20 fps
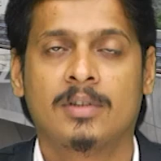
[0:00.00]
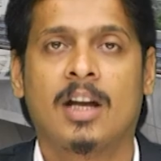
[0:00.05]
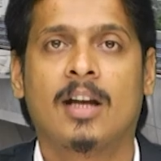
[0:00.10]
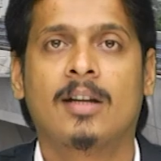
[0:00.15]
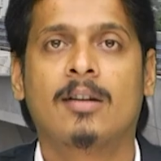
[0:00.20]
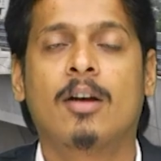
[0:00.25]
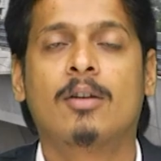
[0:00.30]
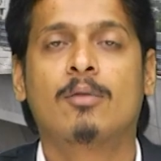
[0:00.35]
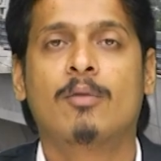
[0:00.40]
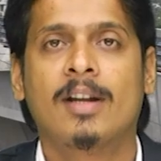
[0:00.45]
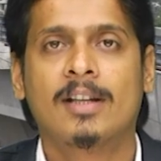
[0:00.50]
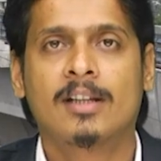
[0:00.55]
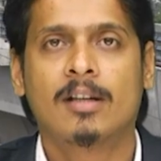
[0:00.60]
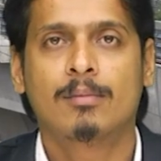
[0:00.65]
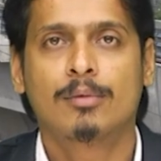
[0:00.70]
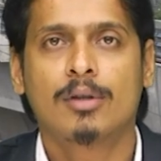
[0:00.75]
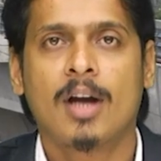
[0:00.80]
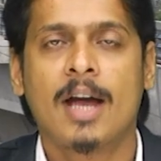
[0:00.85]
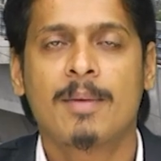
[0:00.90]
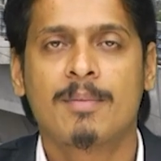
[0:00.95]
Hello and
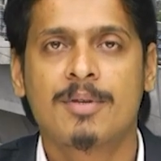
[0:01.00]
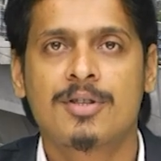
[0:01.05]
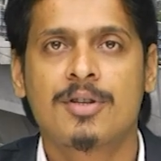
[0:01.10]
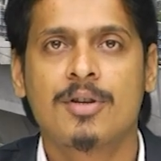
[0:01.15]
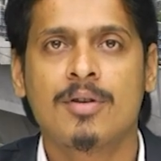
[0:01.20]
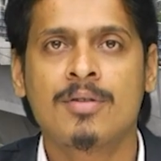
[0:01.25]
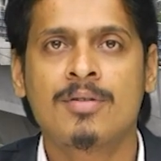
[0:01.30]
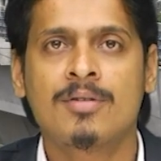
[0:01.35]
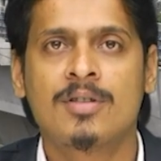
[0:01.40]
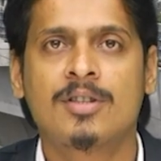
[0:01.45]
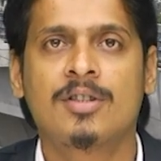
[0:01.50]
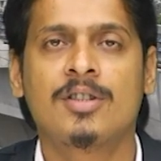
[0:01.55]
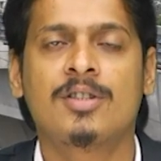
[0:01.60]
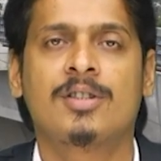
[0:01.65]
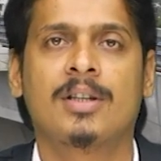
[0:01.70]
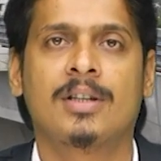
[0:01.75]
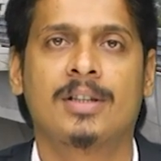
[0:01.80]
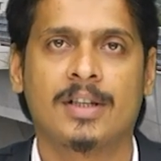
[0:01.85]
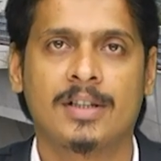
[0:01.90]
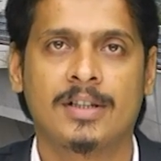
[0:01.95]
welcome to Hybiz News. This
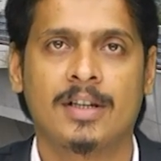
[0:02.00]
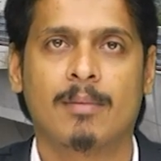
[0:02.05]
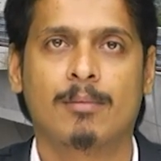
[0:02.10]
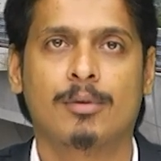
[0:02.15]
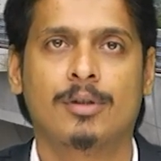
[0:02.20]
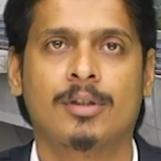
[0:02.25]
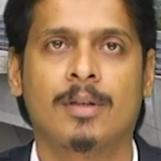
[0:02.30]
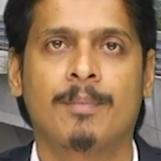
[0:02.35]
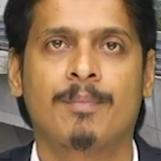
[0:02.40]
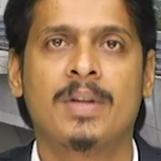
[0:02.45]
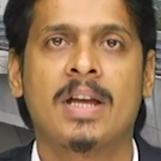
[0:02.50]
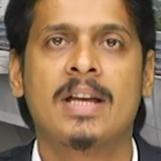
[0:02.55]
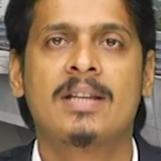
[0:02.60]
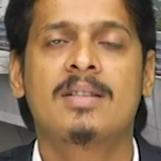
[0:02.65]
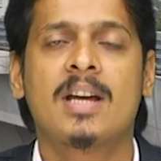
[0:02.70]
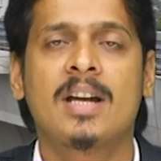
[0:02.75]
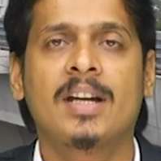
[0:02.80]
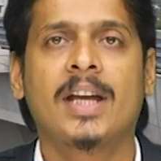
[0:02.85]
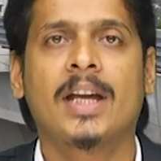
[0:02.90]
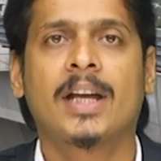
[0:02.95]
is Chetanya Maddam.
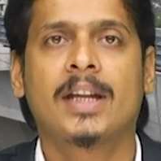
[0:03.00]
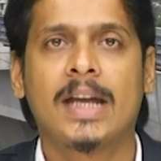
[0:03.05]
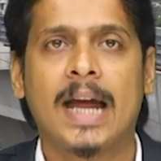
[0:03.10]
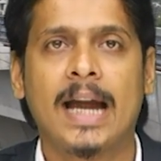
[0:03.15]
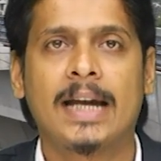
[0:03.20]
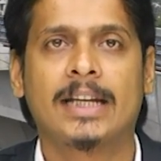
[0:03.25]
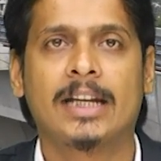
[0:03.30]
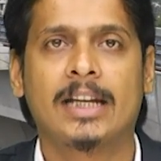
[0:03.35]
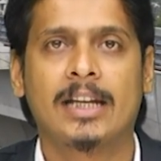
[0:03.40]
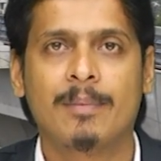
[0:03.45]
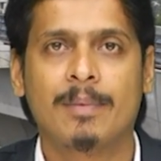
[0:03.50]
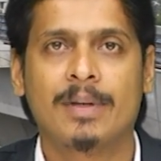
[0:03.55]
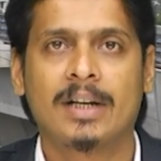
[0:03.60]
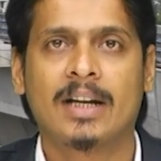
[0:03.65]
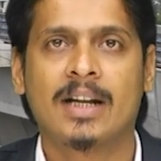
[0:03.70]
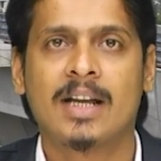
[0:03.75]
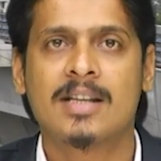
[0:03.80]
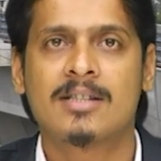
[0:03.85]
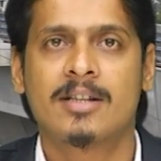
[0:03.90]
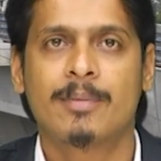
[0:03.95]
Sunteck Realty
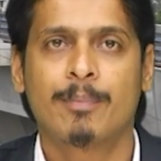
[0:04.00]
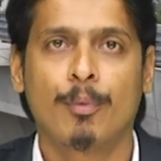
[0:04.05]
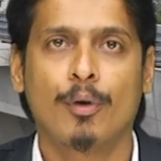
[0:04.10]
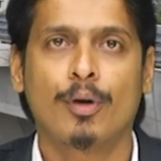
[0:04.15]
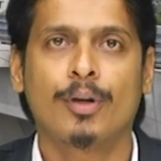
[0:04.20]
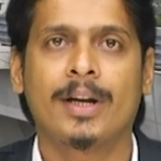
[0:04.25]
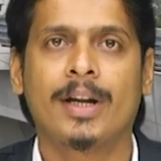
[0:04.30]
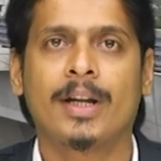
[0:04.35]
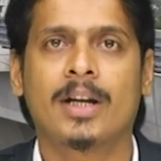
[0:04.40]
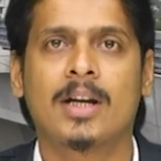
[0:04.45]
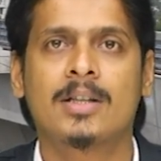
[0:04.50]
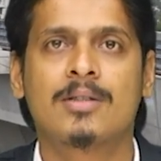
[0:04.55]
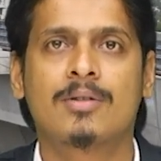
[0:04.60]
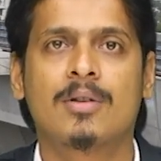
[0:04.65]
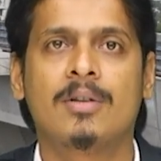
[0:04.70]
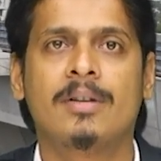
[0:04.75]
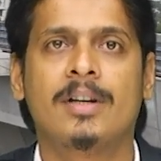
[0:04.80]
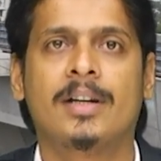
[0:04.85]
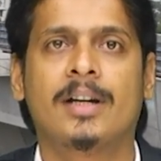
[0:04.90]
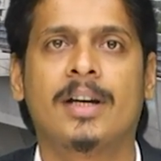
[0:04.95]
Limited has reported a
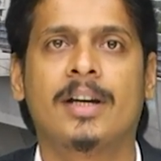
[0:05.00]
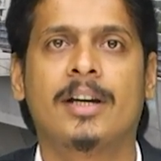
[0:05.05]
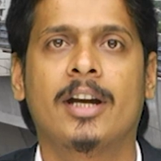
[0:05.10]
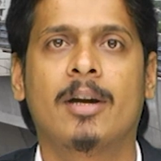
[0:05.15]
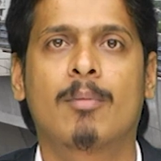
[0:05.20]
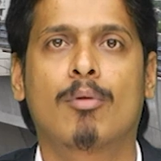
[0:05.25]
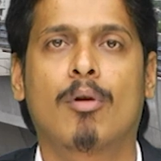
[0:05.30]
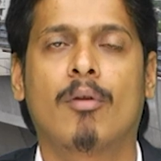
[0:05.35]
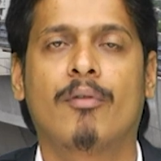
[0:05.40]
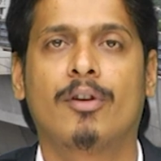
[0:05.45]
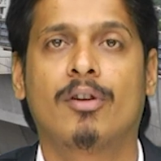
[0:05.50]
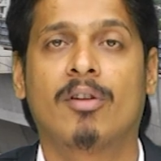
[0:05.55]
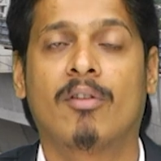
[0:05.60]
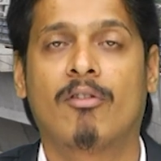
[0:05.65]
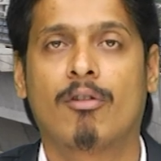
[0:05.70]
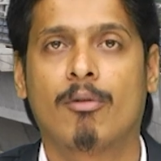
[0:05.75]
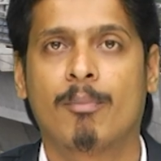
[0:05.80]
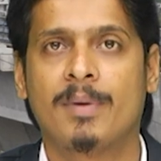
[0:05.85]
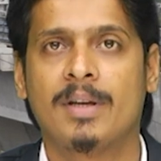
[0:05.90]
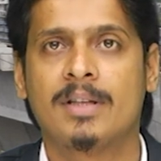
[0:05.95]
consolidated net profit
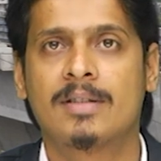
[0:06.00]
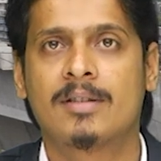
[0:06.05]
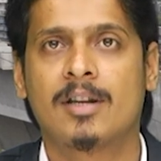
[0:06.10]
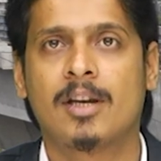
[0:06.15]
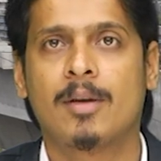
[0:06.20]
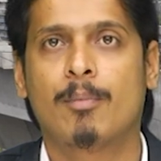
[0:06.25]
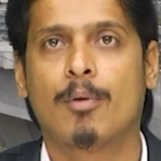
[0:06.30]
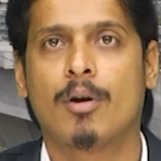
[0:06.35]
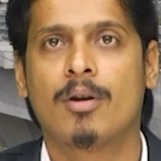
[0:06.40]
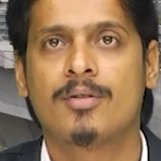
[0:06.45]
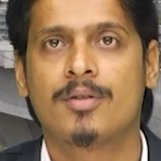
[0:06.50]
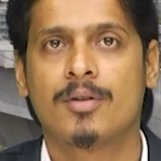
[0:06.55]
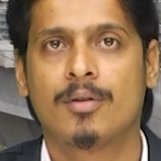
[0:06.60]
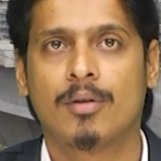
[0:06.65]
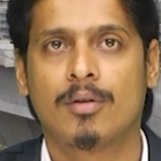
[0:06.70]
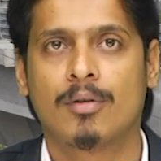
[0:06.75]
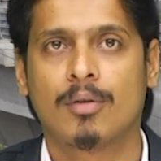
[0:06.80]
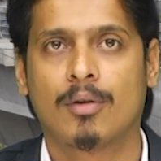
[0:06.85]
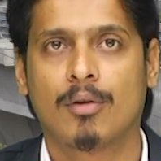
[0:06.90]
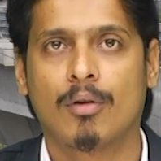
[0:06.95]
of rupees three point
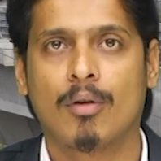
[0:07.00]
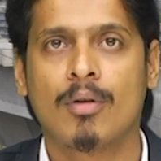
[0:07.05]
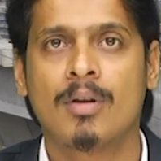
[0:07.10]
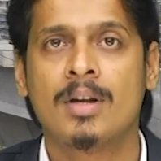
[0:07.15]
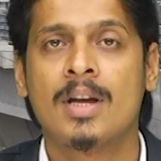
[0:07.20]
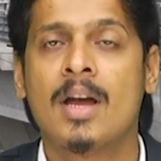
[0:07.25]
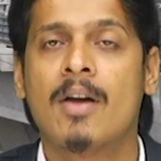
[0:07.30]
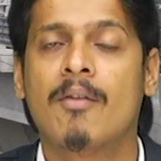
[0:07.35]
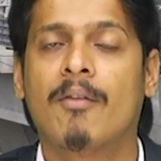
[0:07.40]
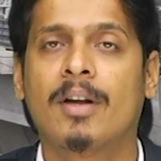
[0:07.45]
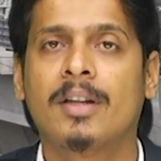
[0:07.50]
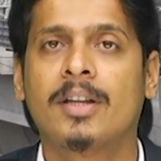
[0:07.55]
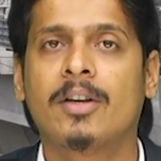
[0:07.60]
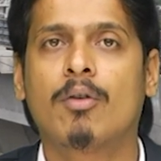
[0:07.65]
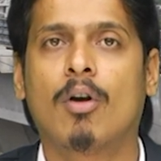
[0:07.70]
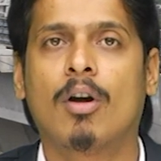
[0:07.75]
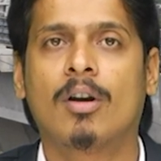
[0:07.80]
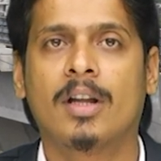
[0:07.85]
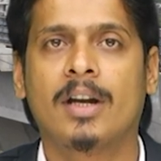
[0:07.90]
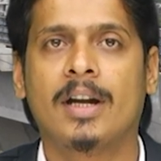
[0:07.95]
zero two crore for the
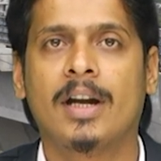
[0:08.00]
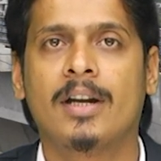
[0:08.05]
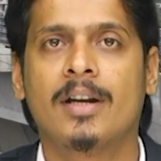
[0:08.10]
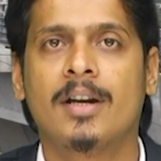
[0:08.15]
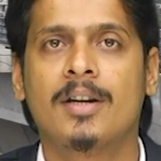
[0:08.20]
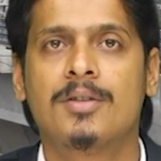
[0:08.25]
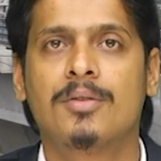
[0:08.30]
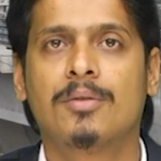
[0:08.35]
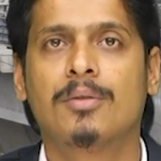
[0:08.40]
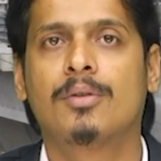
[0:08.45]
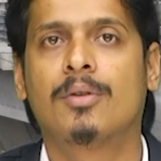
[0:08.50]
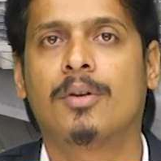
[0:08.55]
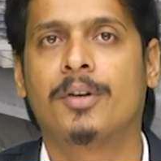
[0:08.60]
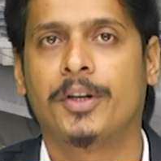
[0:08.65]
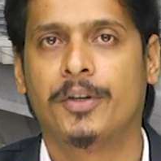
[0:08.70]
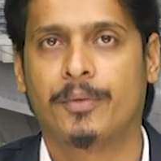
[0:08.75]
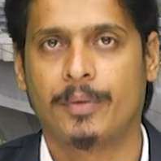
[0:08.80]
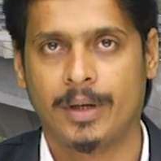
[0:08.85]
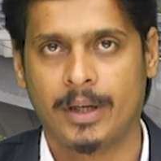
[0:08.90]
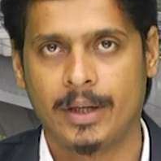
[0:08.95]
quarter ended June
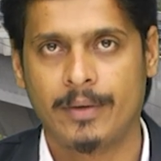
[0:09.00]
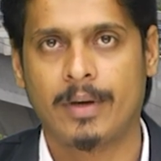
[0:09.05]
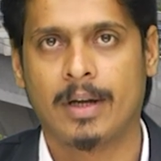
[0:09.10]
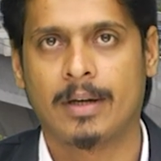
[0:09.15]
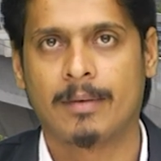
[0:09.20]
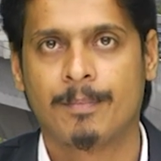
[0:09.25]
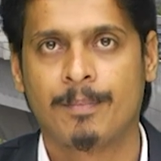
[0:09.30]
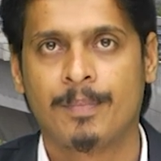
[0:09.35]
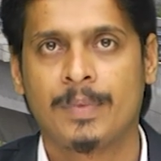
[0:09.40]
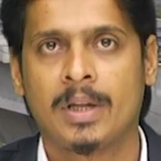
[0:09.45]
twenty twenty-one.